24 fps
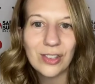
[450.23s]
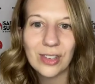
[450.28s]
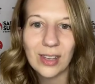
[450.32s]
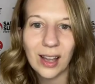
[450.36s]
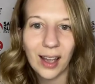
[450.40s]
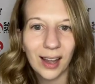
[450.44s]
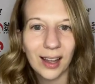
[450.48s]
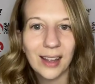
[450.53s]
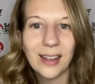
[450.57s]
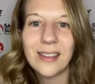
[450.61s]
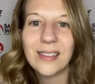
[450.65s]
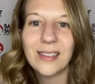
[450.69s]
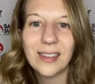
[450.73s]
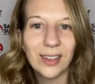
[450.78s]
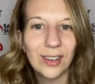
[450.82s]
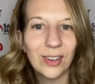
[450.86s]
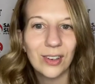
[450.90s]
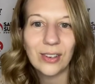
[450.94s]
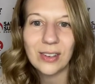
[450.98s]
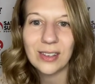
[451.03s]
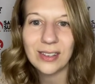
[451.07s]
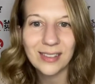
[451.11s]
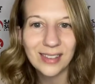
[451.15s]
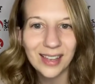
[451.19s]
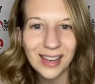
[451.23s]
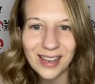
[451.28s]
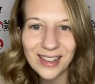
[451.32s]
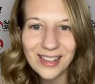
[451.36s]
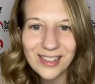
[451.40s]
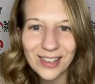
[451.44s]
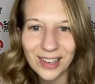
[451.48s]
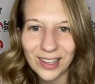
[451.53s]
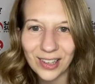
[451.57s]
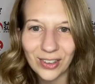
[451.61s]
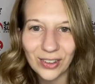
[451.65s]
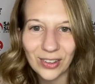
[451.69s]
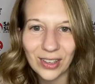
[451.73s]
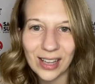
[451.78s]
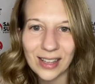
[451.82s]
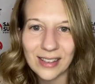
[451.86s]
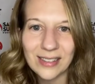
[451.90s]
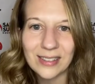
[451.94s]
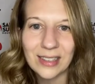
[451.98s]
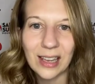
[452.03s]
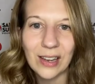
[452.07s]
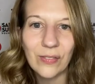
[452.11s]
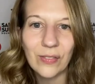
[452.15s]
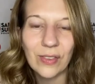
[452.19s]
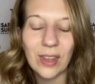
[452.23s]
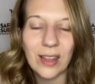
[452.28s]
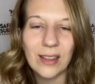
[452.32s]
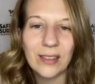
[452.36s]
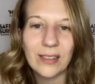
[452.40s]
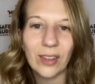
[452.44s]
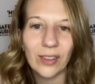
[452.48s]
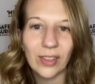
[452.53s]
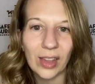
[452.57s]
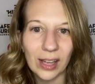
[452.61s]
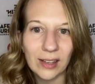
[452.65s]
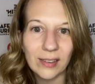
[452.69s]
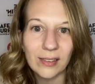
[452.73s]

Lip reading: continue to teach internet safety, so that's